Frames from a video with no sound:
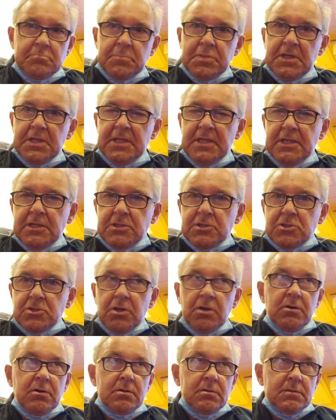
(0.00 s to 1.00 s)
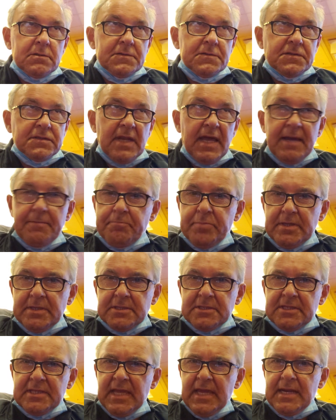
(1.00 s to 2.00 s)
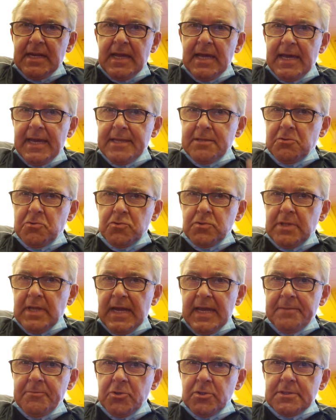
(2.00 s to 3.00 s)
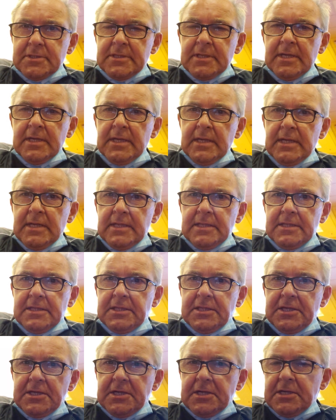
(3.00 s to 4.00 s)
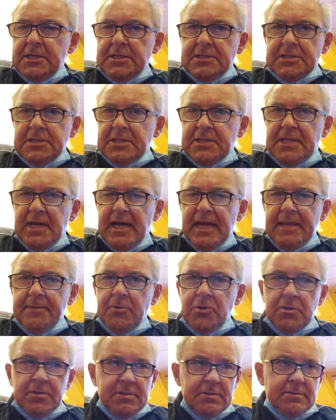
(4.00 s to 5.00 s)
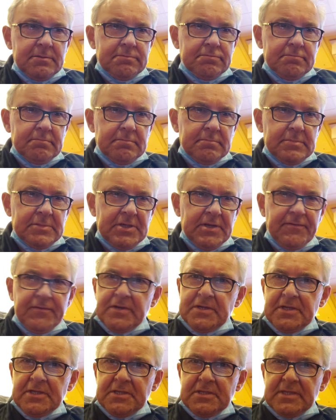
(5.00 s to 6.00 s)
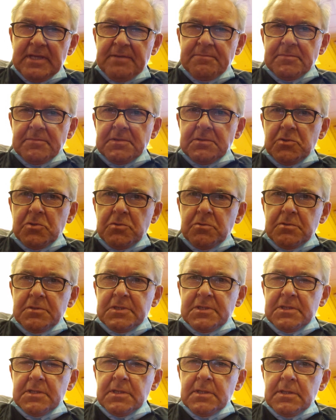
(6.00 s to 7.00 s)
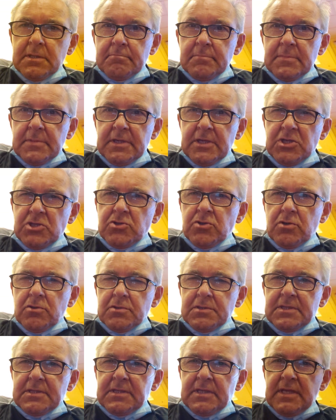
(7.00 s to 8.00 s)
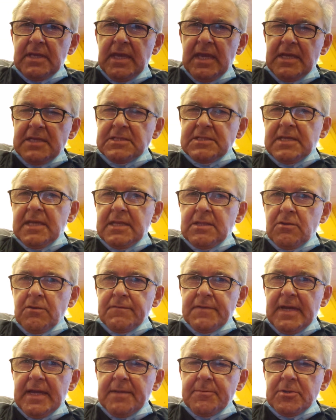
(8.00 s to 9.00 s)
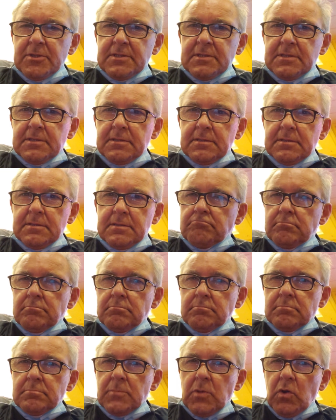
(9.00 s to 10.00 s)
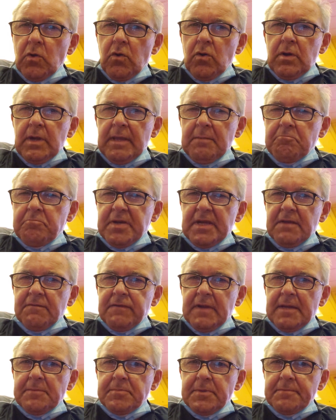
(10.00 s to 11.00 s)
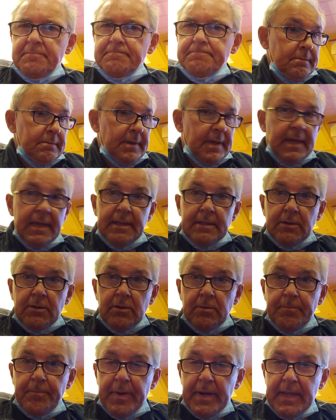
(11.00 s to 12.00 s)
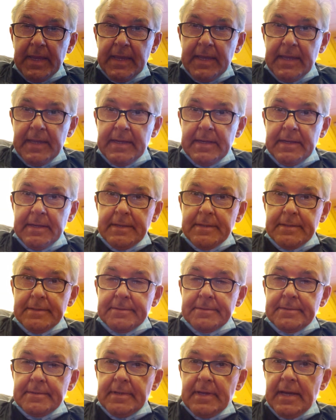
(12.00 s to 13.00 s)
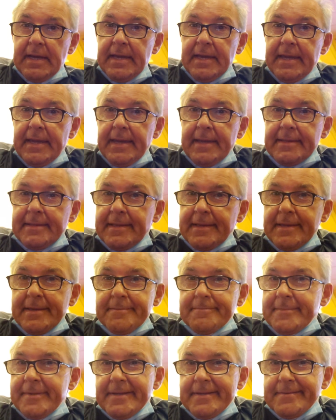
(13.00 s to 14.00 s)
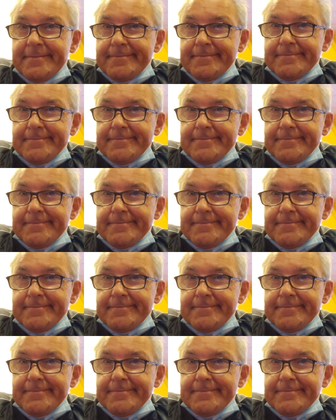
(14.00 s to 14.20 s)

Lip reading: He didn't show. Flop is 10 high, 2 diamonds. Turn is a diamond. River is some deuce. He shows ace-8 of diamonds. All in pre-flop. Can't complain. I had him, but...